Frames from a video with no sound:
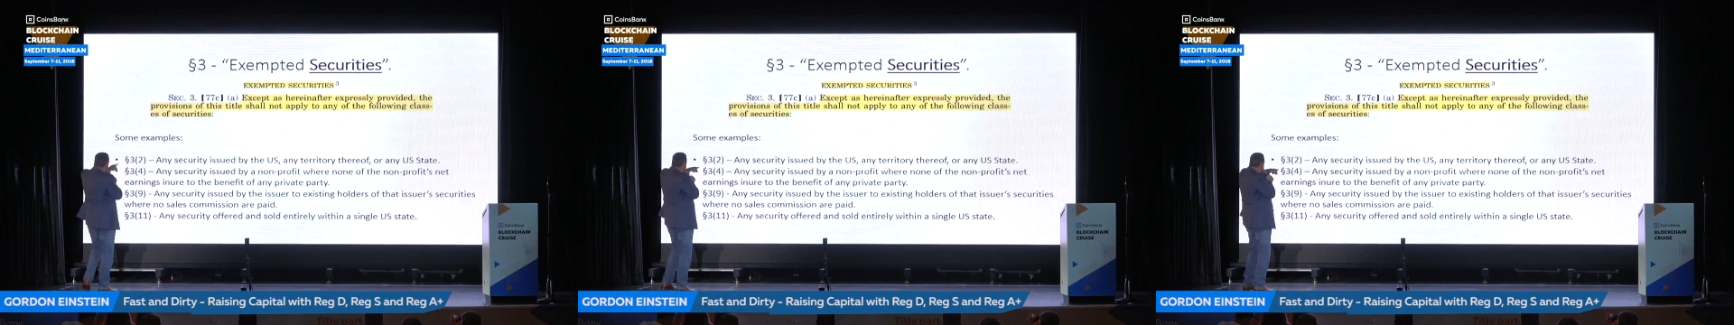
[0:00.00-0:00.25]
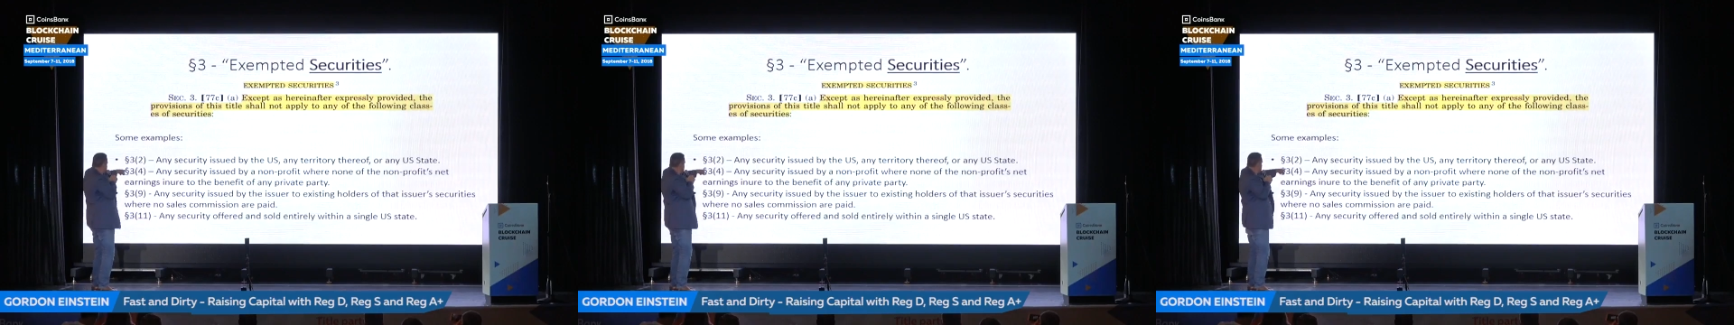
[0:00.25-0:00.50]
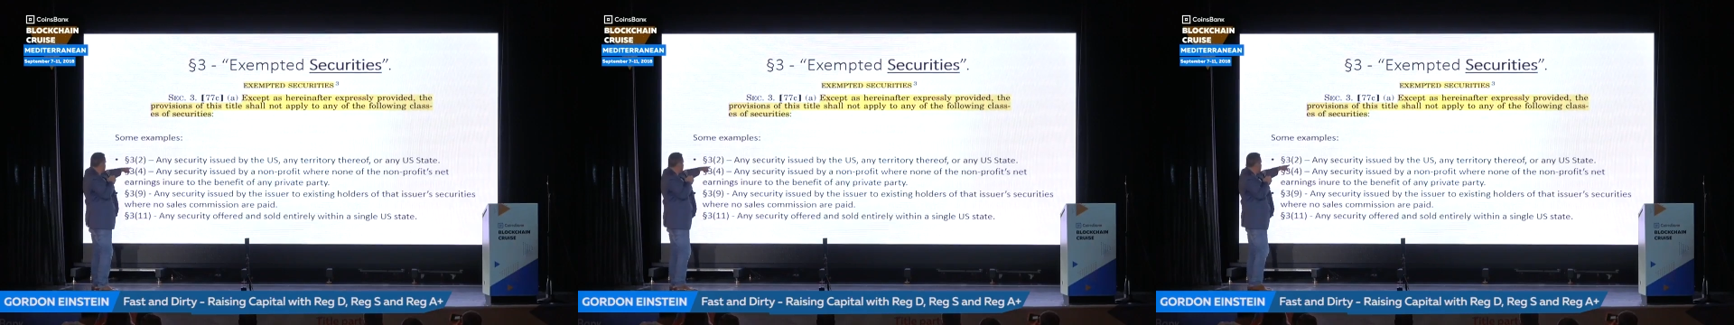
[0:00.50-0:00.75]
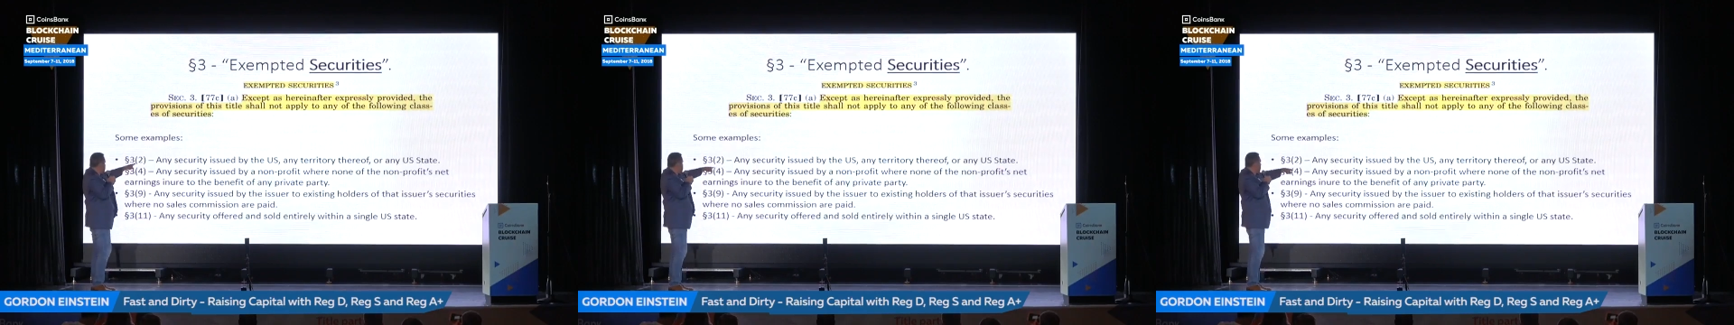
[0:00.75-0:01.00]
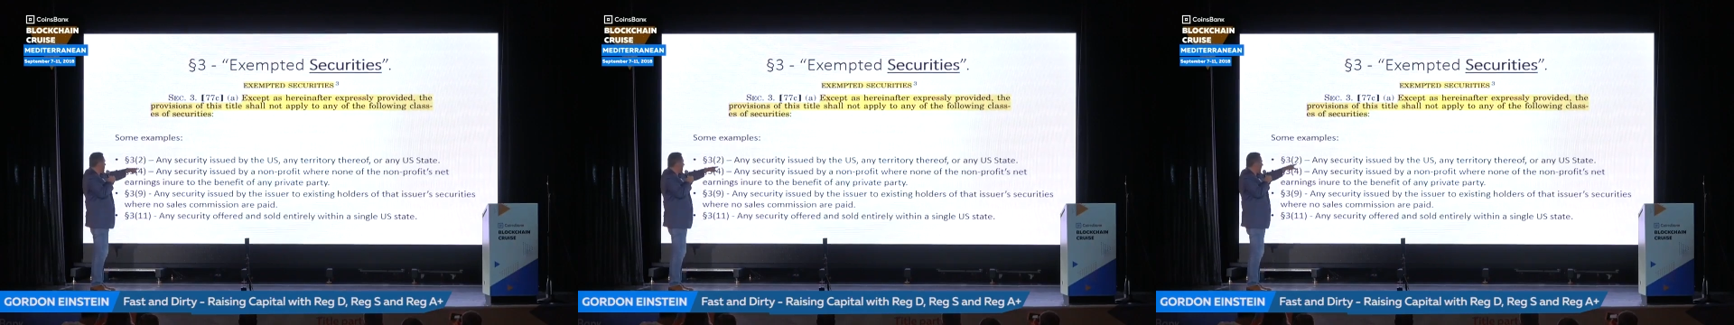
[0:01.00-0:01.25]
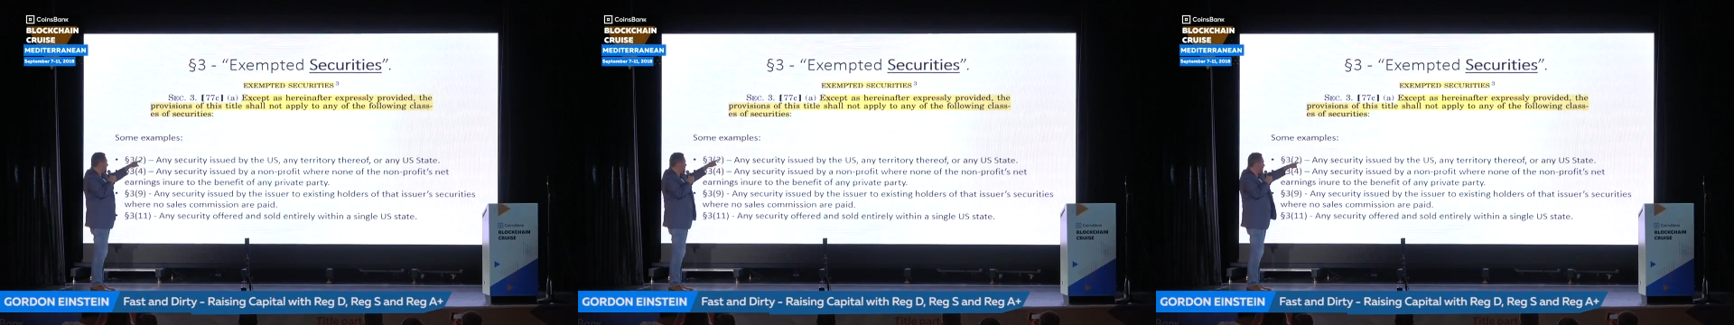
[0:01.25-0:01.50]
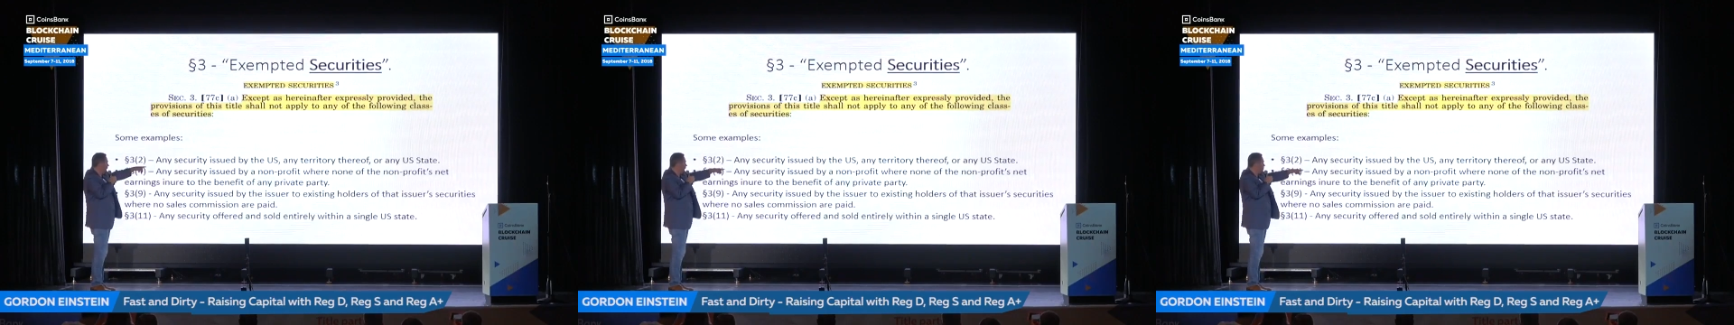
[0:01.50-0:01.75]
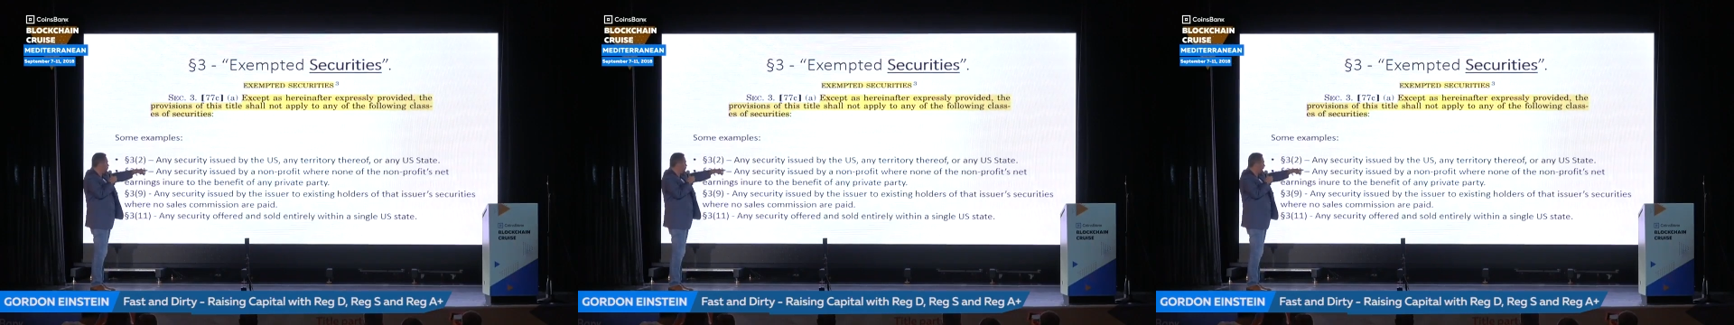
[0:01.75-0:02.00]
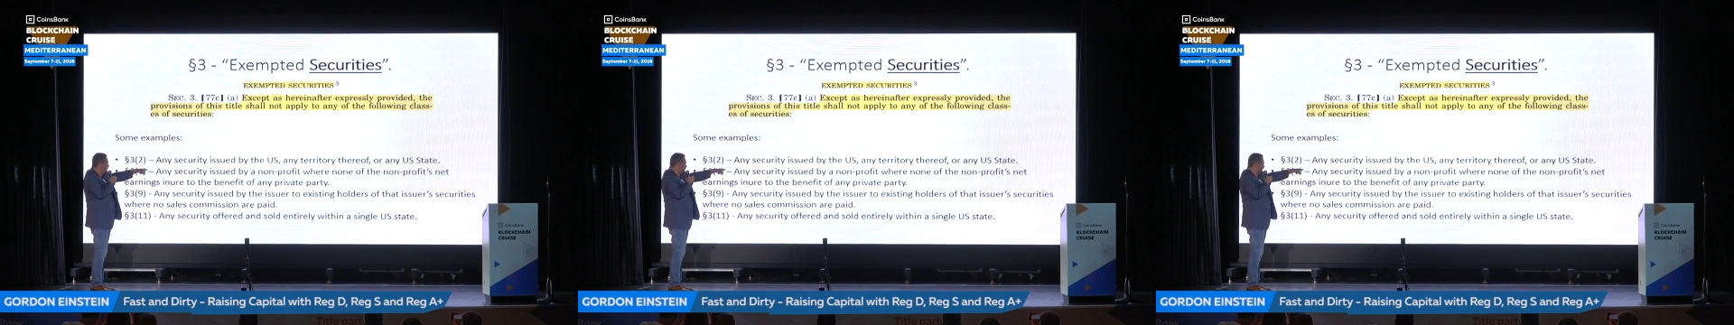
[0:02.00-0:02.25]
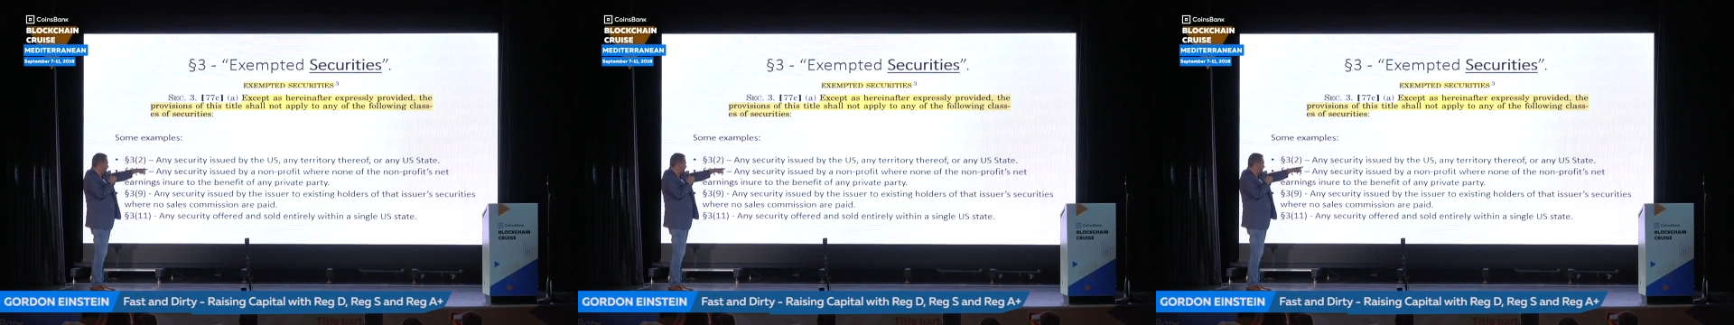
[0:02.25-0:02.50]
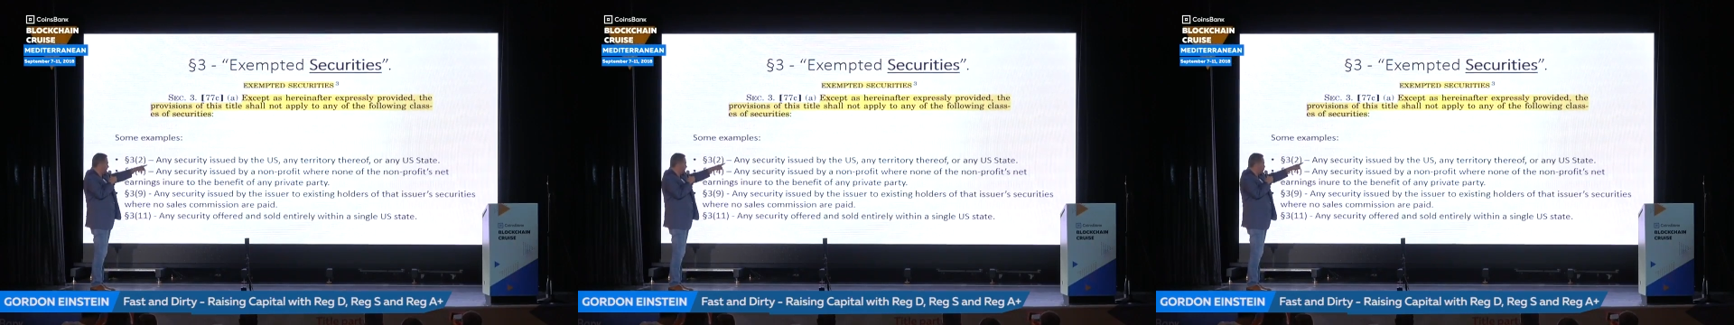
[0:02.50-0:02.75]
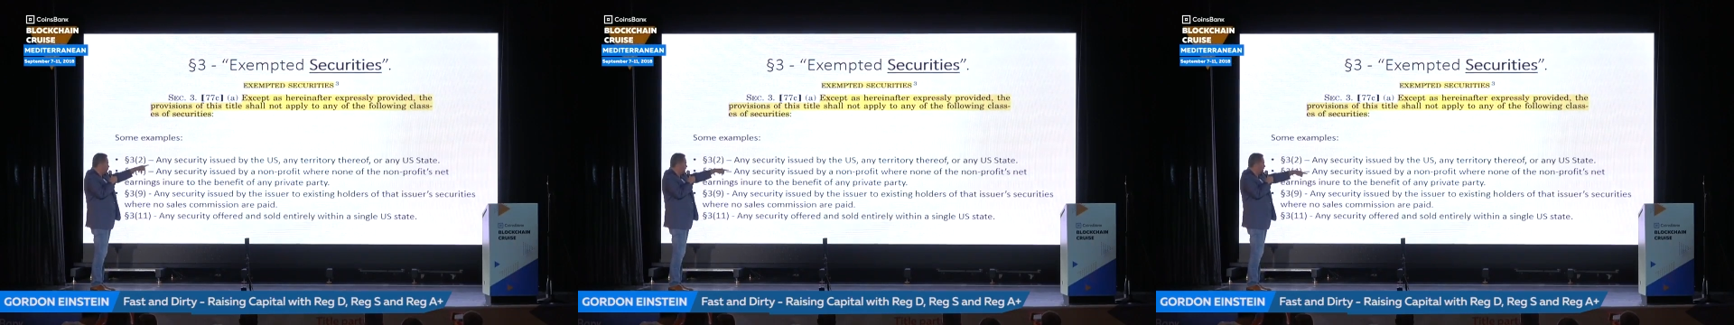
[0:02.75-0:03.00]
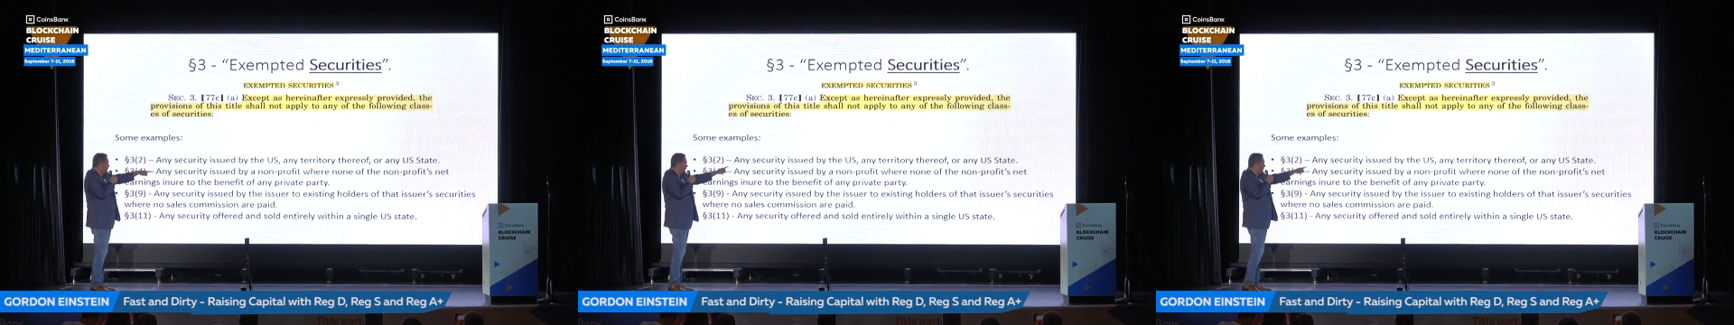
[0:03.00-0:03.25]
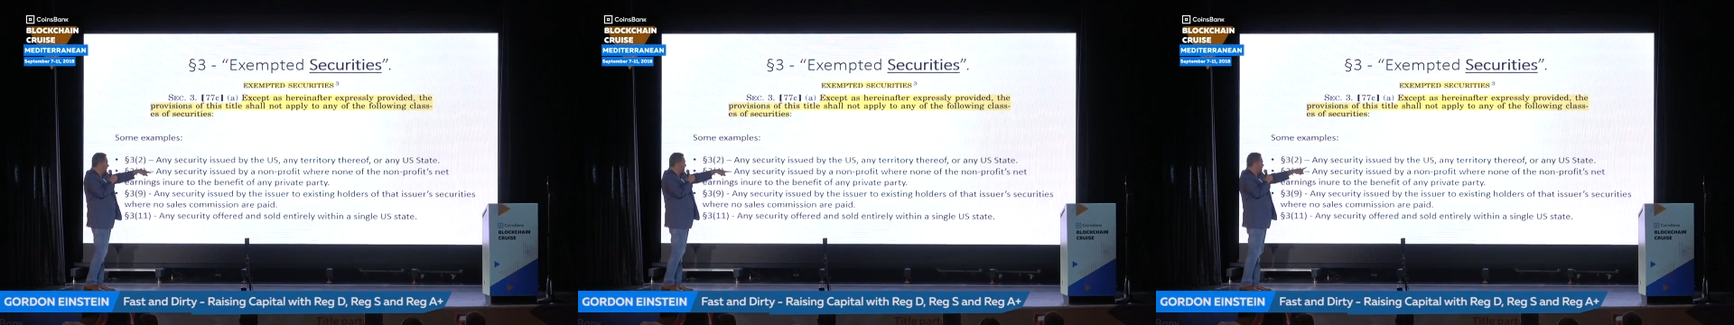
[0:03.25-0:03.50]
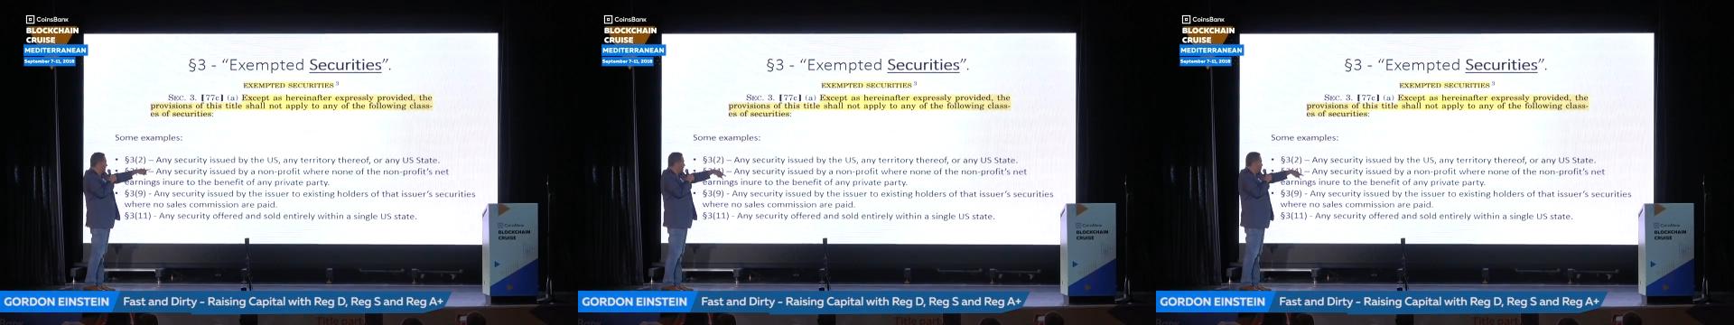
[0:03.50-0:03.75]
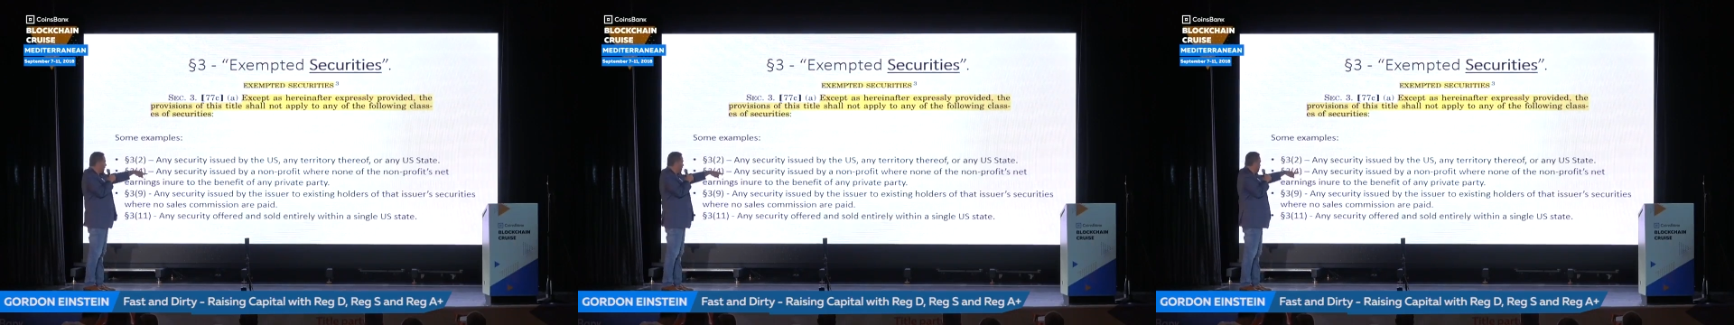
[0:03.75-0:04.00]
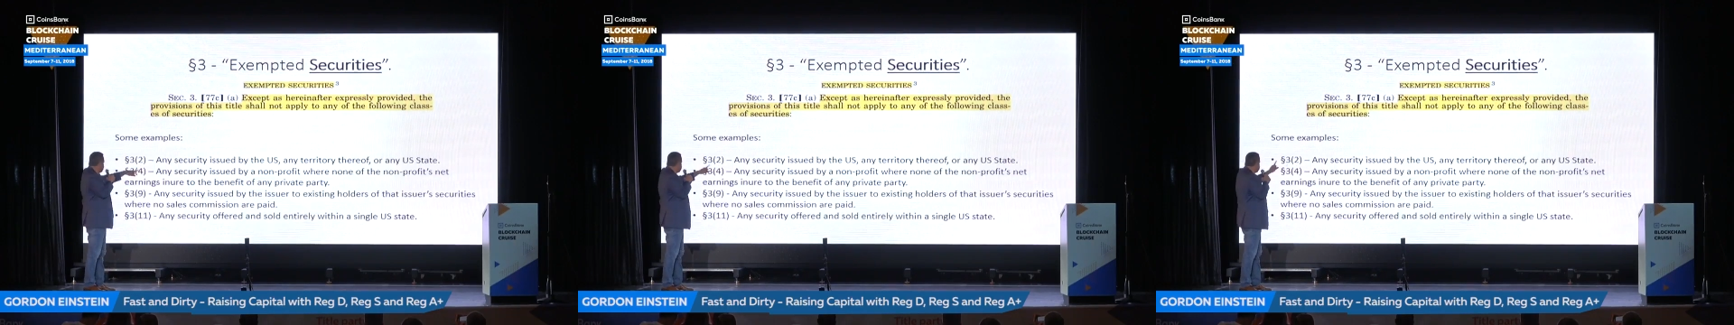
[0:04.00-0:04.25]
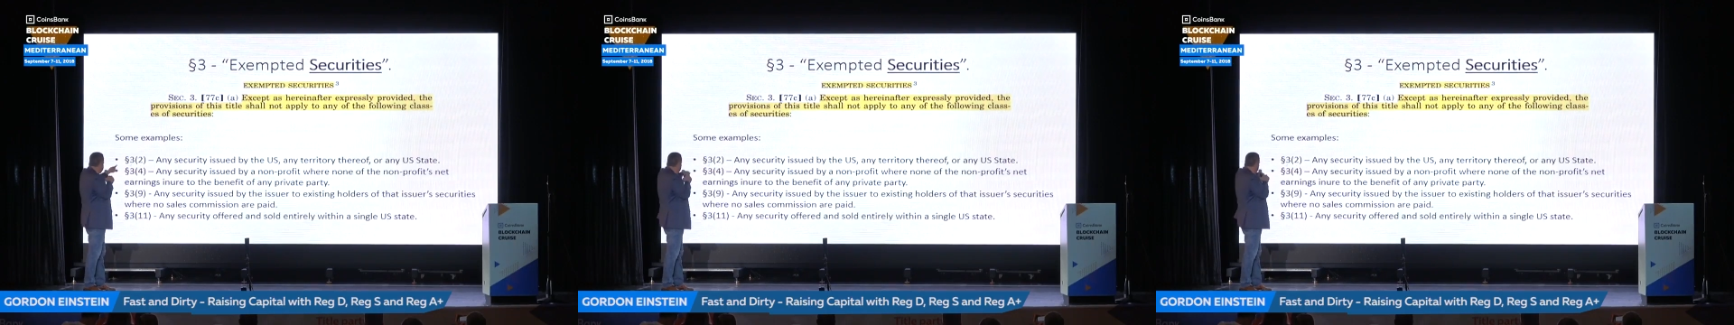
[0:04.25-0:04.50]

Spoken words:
[unreadable: no face in view]